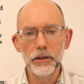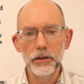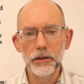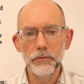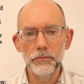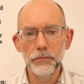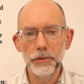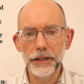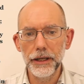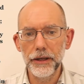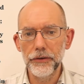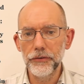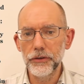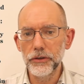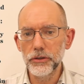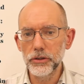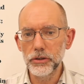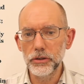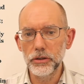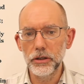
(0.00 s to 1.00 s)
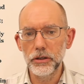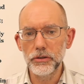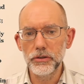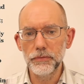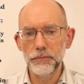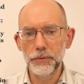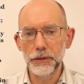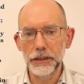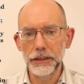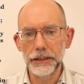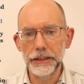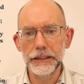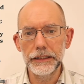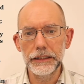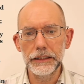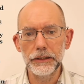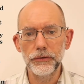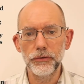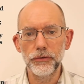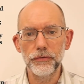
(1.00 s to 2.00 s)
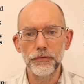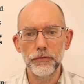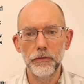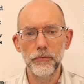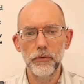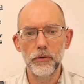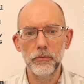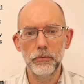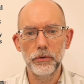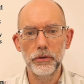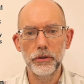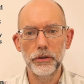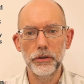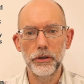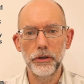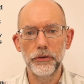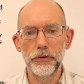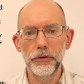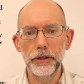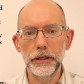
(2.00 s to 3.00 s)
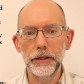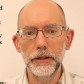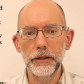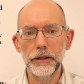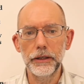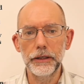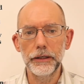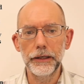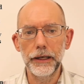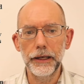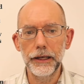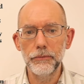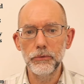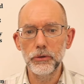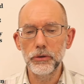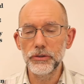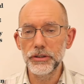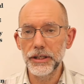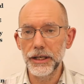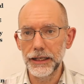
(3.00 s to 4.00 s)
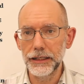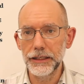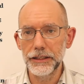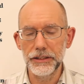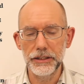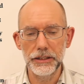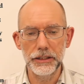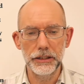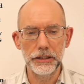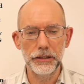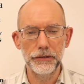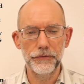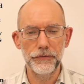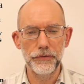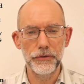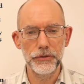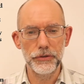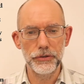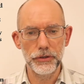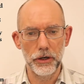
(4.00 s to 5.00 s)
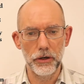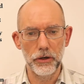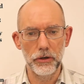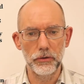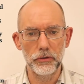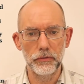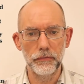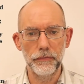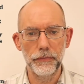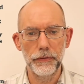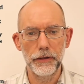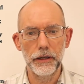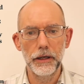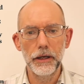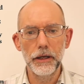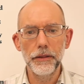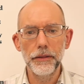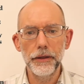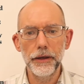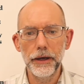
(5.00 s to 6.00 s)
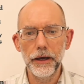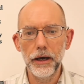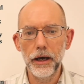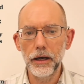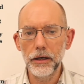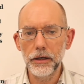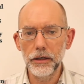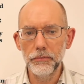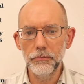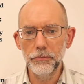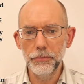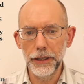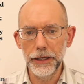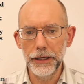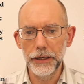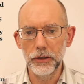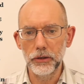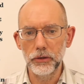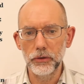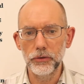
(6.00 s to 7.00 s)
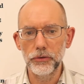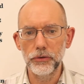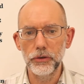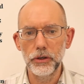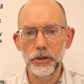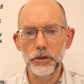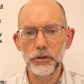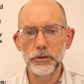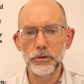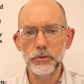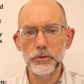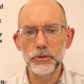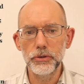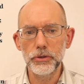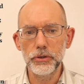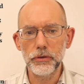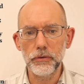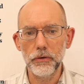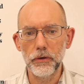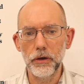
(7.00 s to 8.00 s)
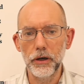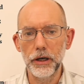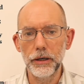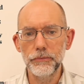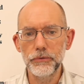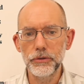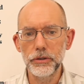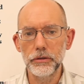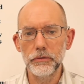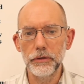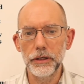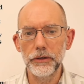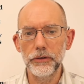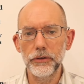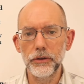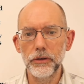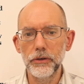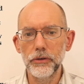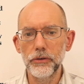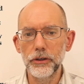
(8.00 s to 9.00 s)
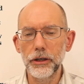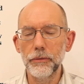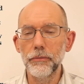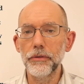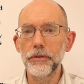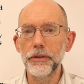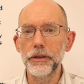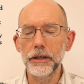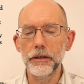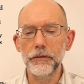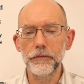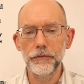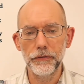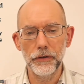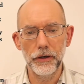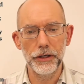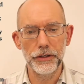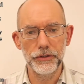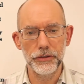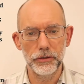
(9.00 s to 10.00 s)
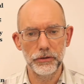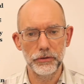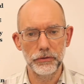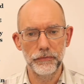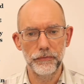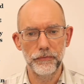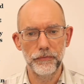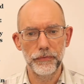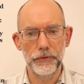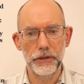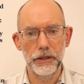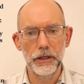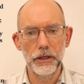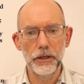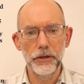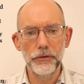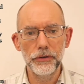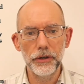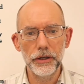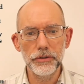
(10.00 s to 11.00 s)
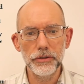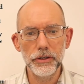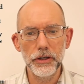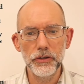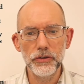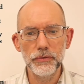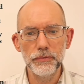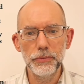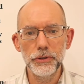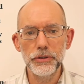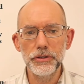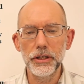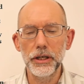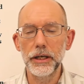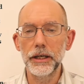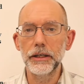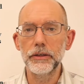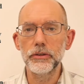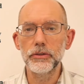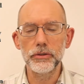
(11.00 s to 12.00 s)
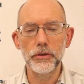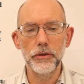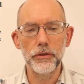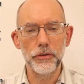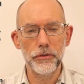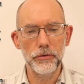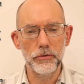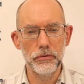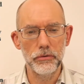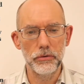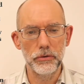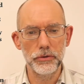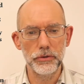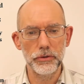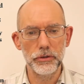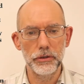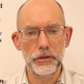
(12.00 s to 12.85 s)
But as the Church believes from the Word in the immortality of the soul, they are compelled to ascribe to it something vital, such as pertains to thought.